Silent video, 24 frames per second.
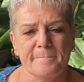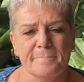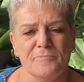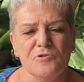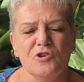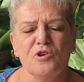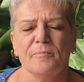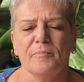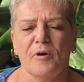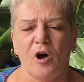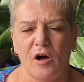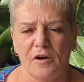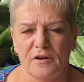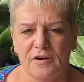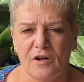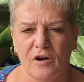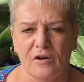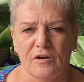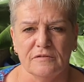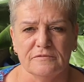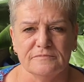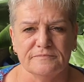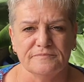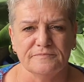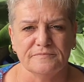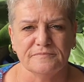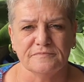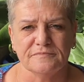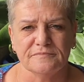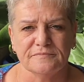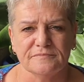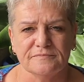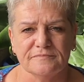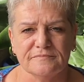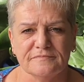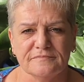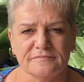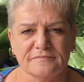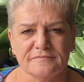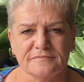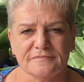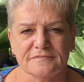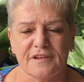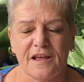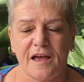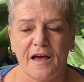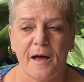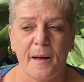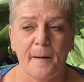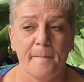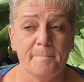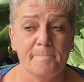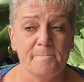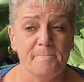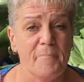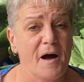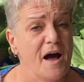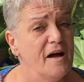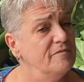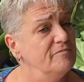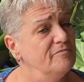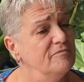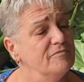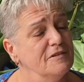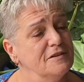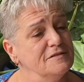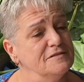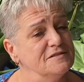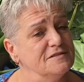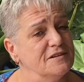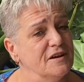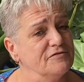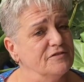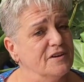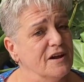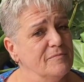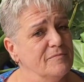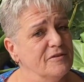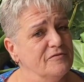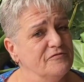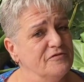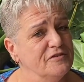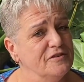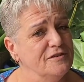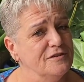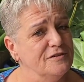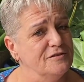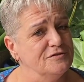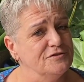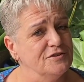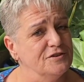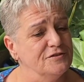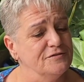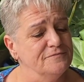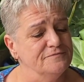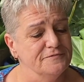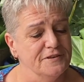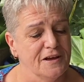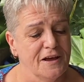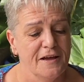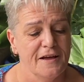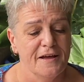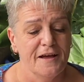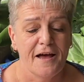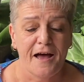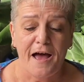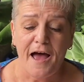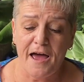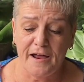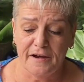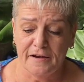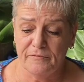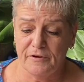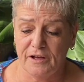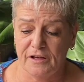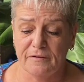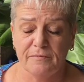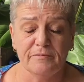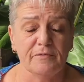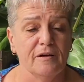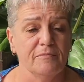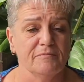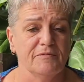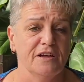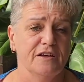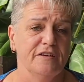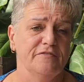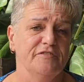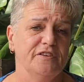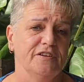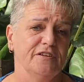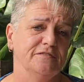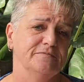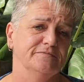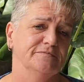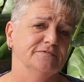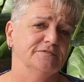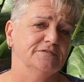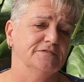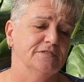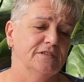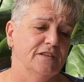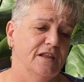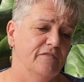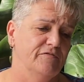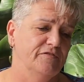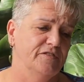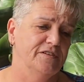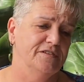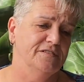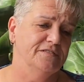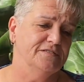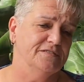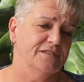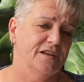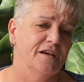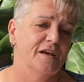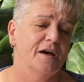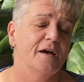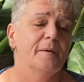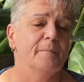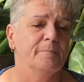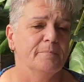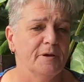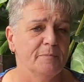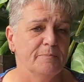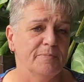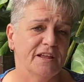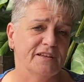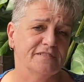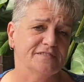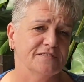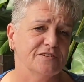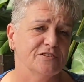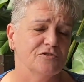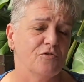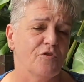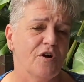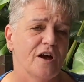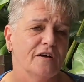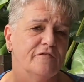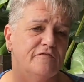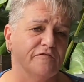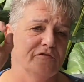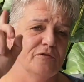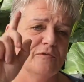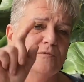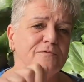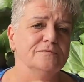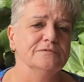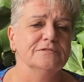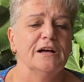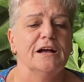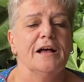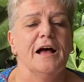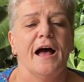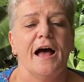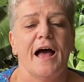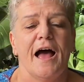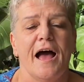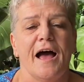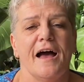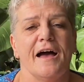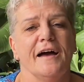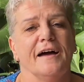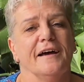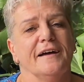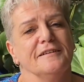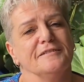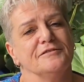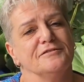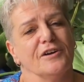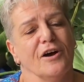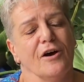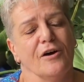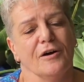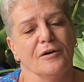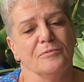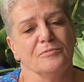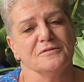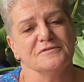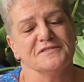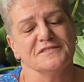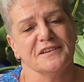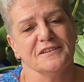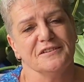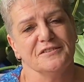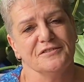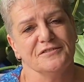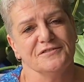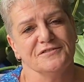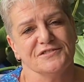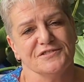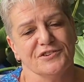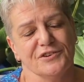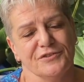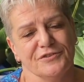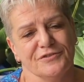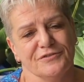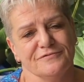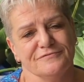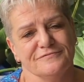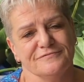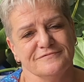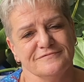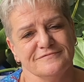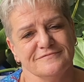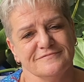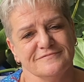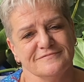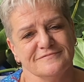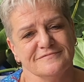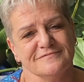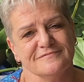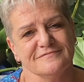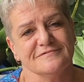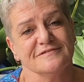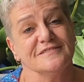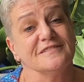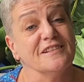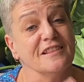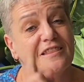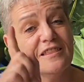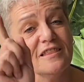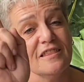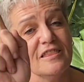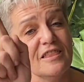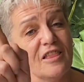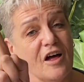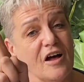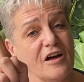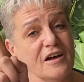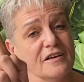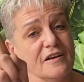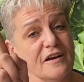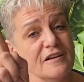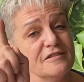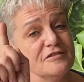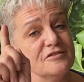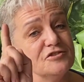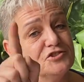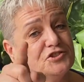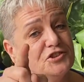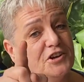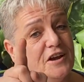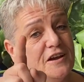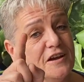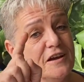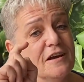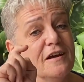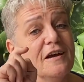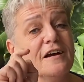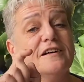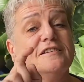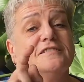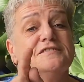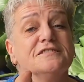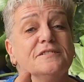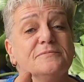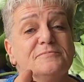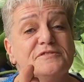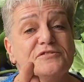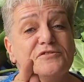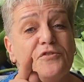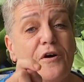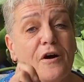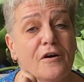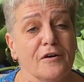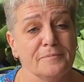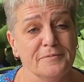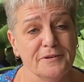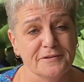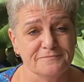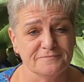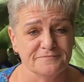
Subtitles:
you might not. But there's stuff coming for you too. Anyway, I'm leaving it. Love yous. Be blessed and grateful. And I will see you soon. Like, share, and subscribe.